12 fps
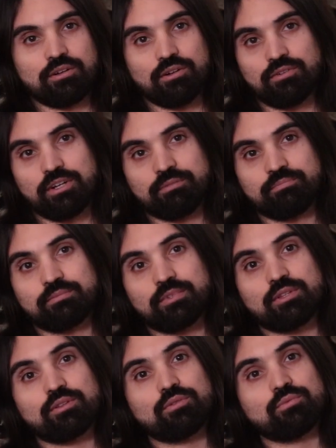All right.
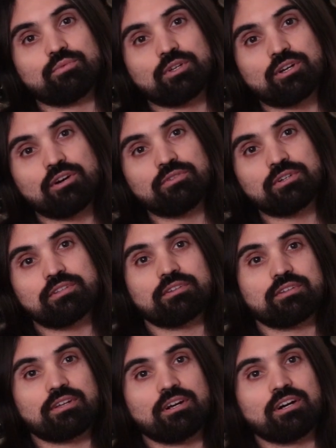We covered
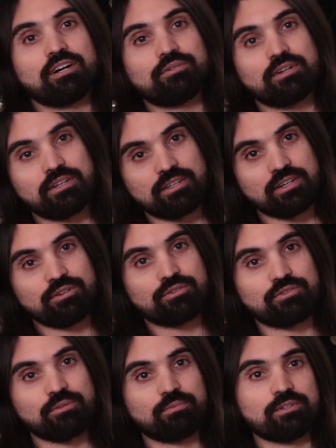how I count
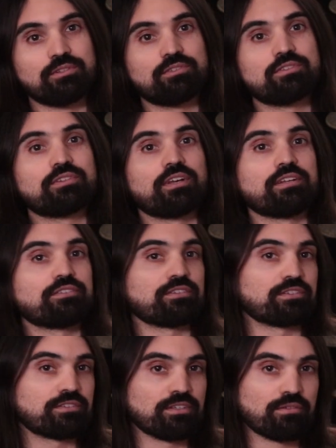triplets and
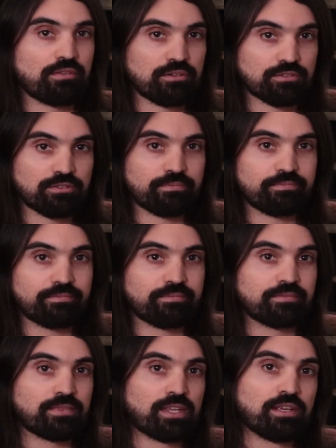16th notes.
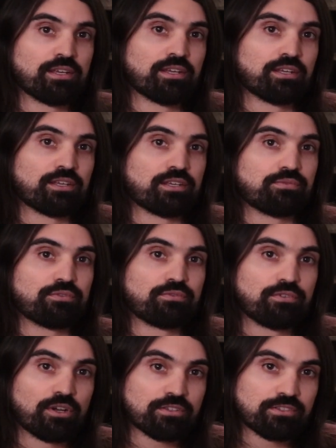If
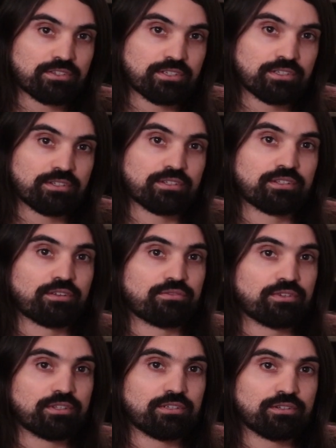you've not seen the
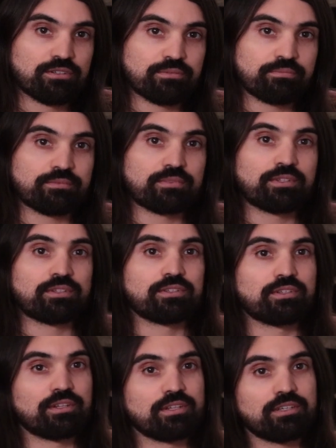video,
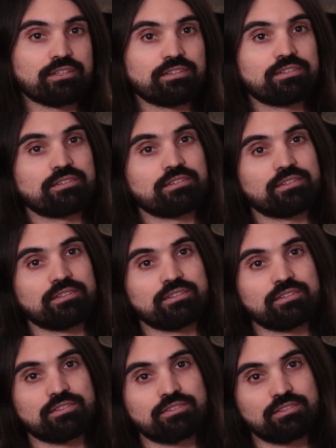the link
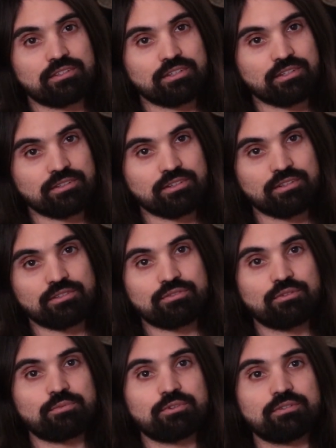is in the
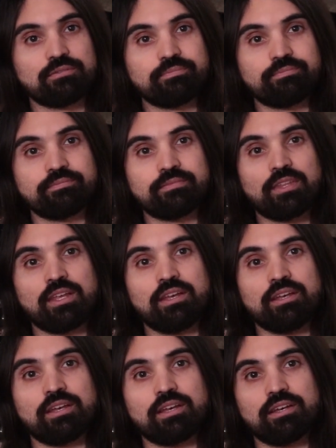description
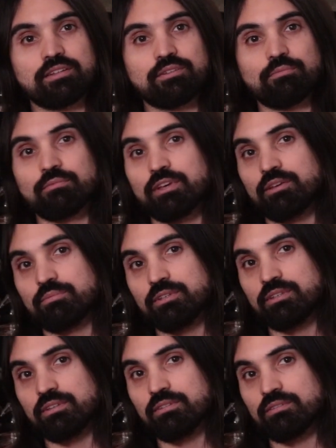and
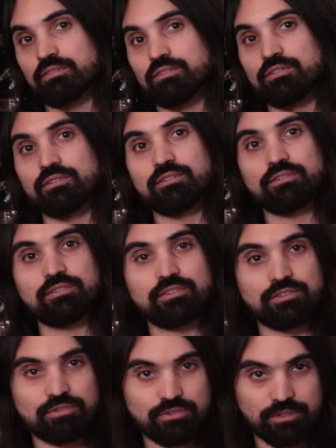maybe on
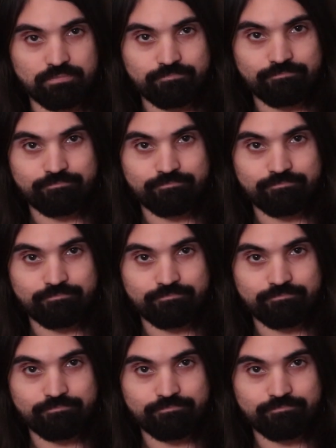the screen.